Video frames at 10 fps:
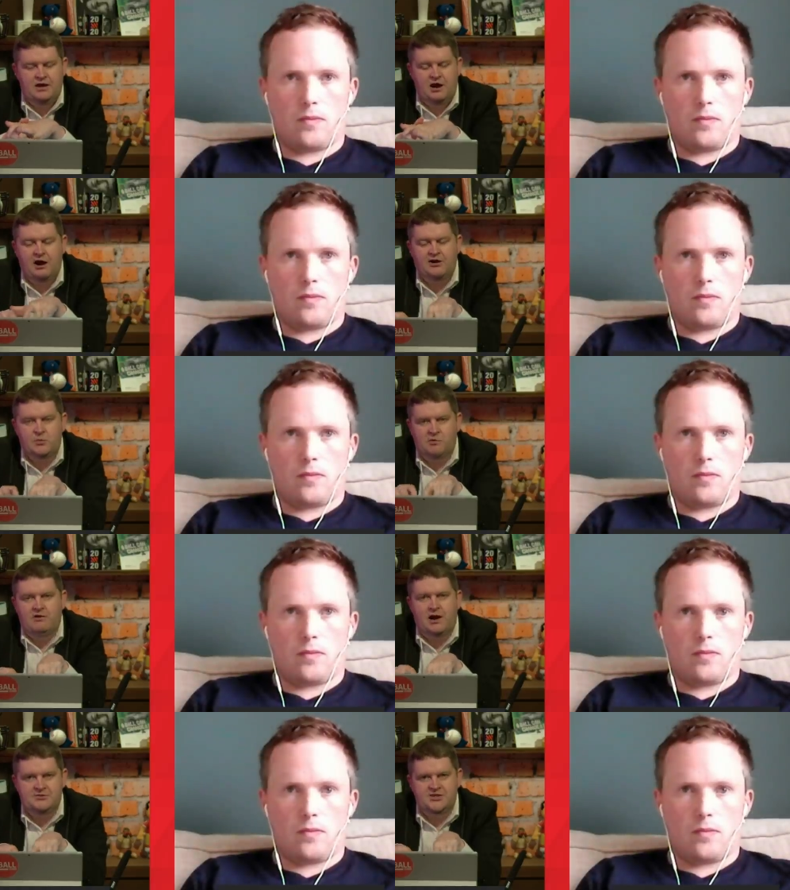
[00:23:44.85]
Speaker 1: Ireland were
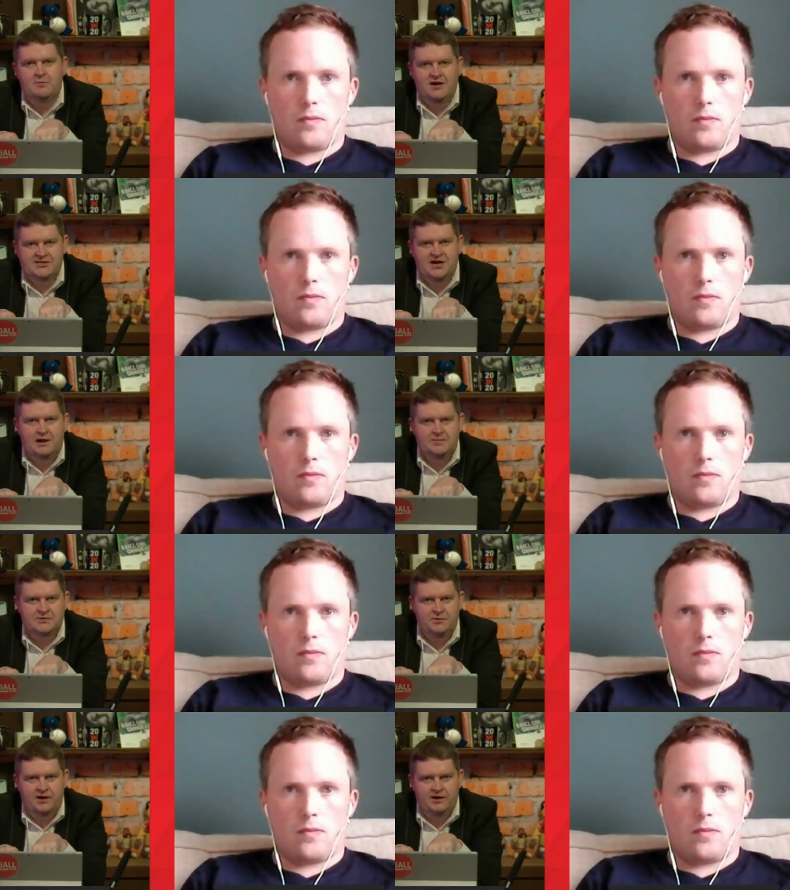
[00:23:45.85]
robbed so many
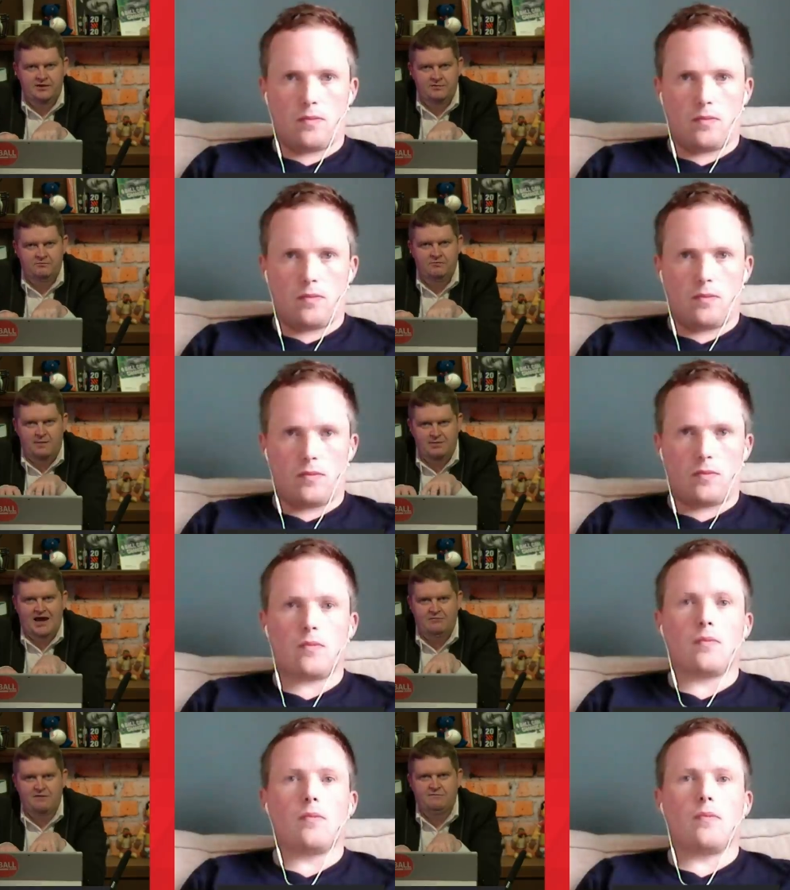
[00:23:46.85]
times by re-
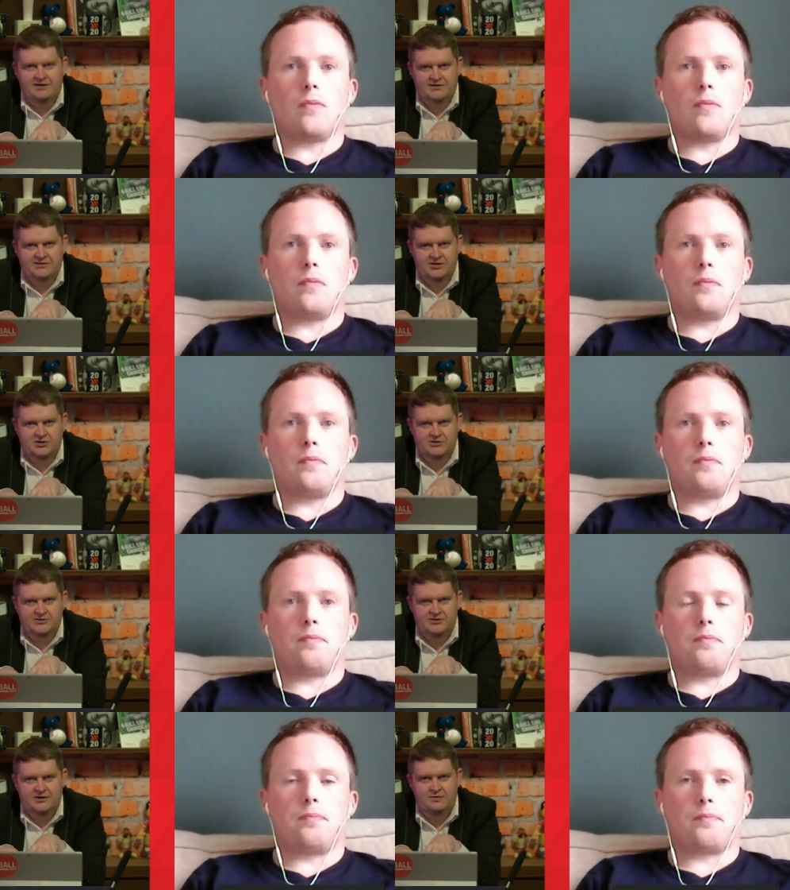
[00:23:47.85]
bad refereeing
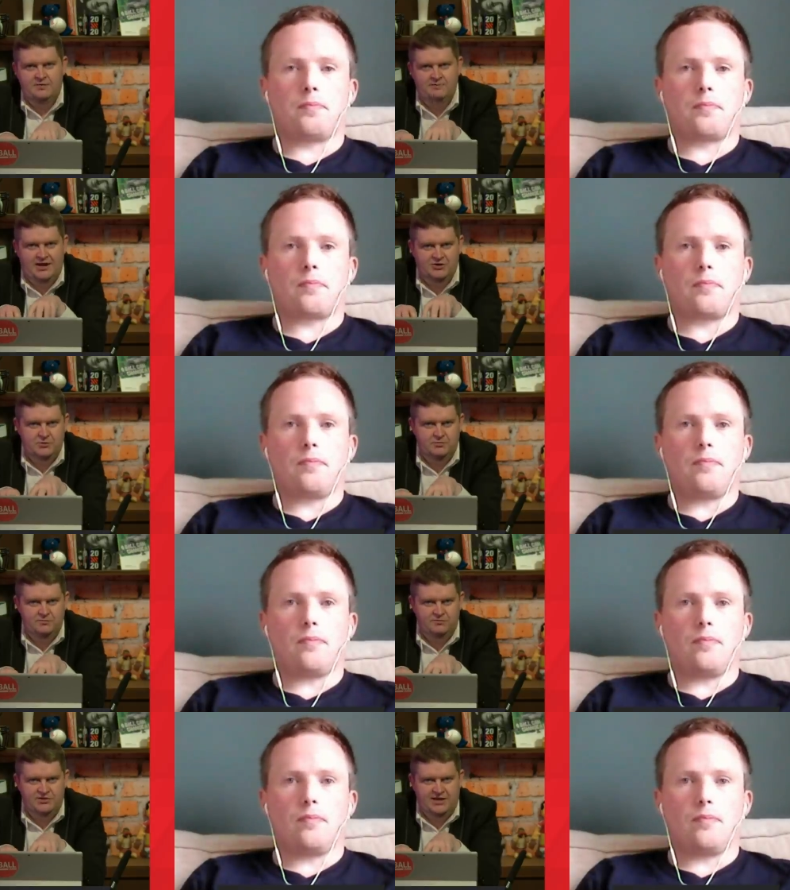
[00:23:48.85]
decisions. Belgium
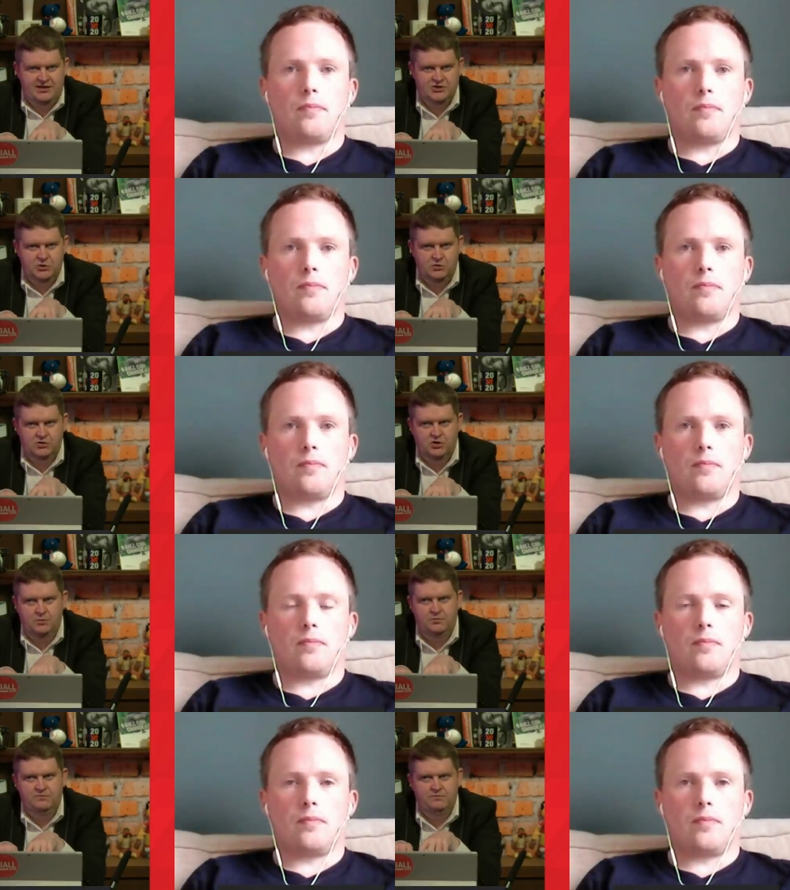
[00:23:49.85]
for the 82 World
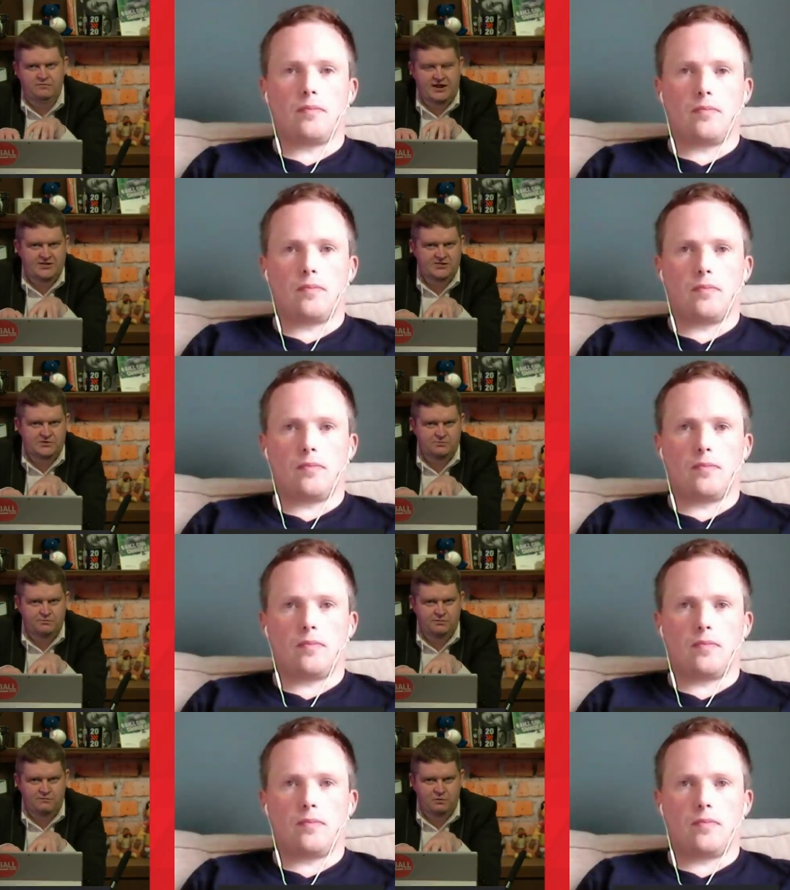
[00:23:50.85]
Cup, France
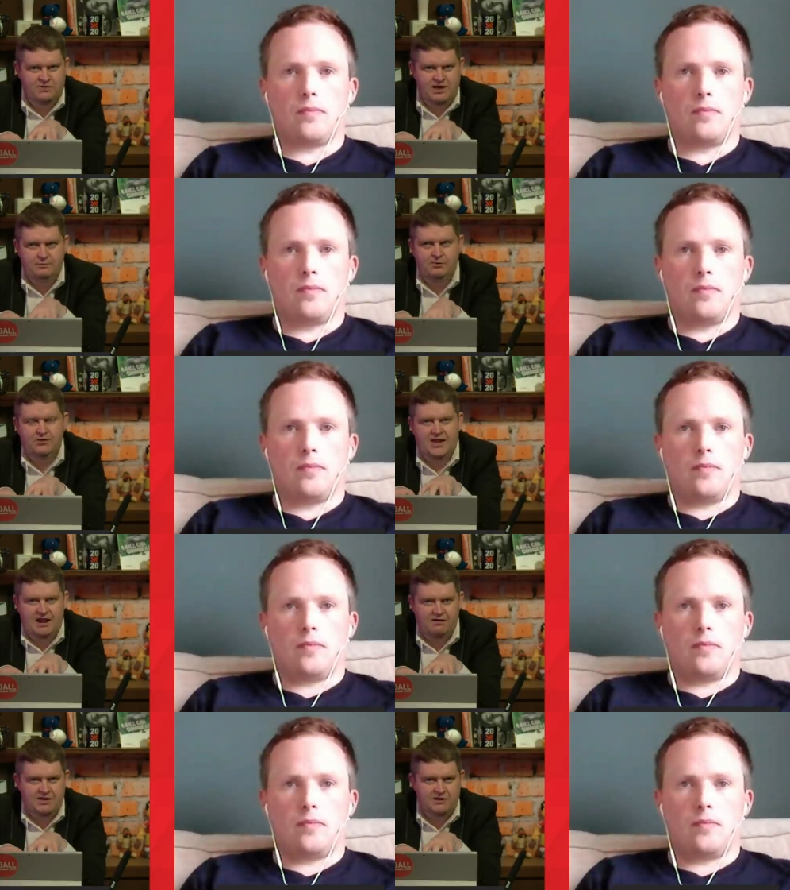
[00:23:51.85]
before then,
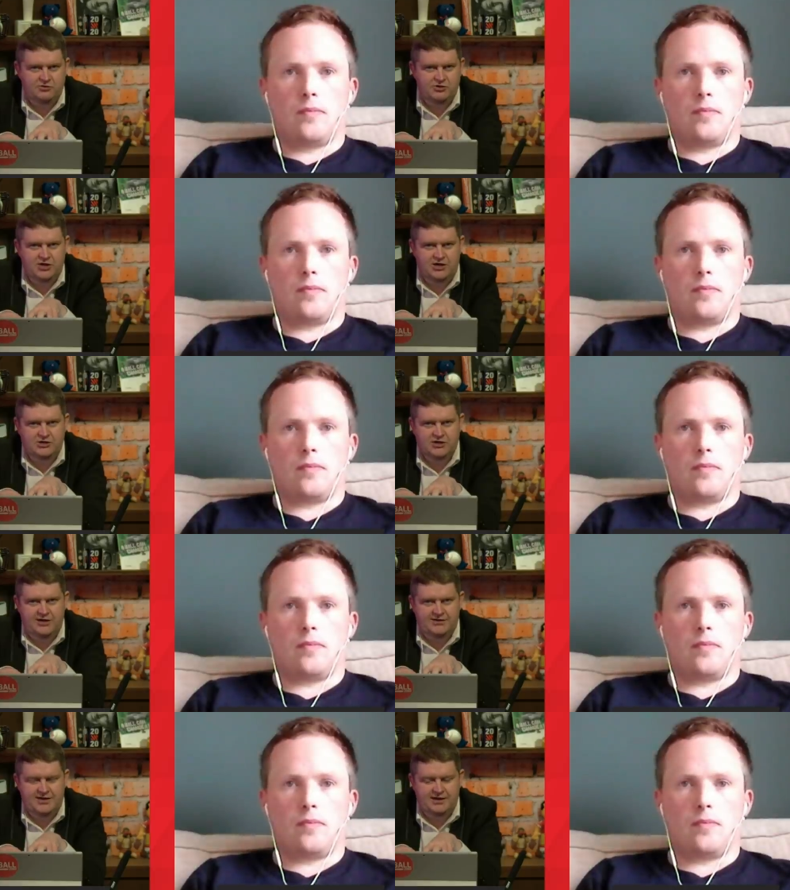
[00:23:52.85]
Bulgaria under Johnny
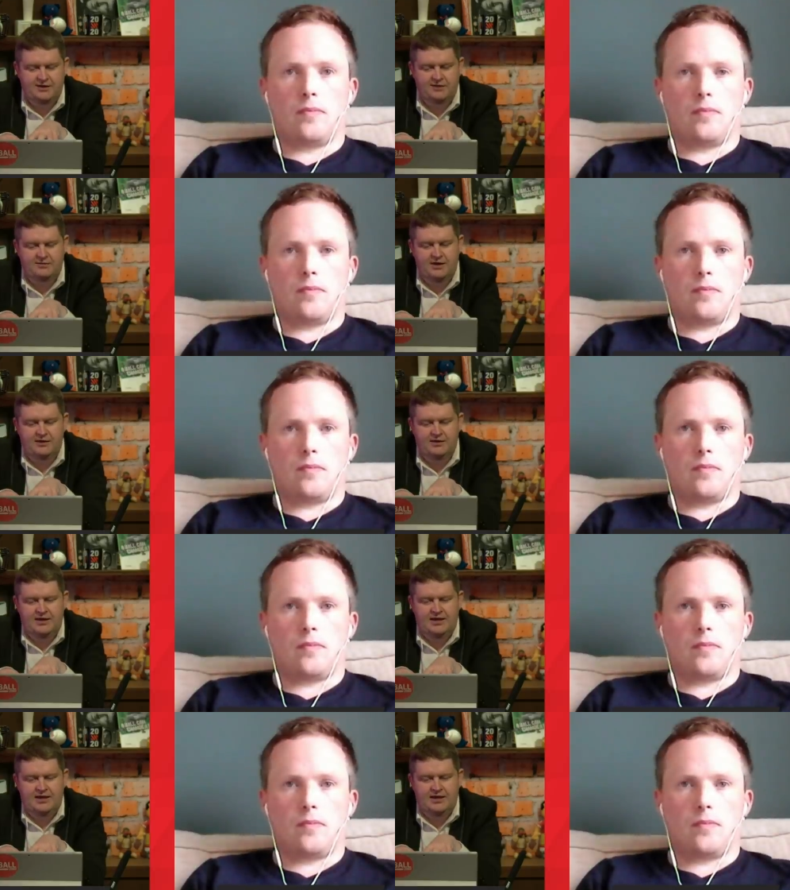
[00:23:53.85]
Giles, and that kind of thing.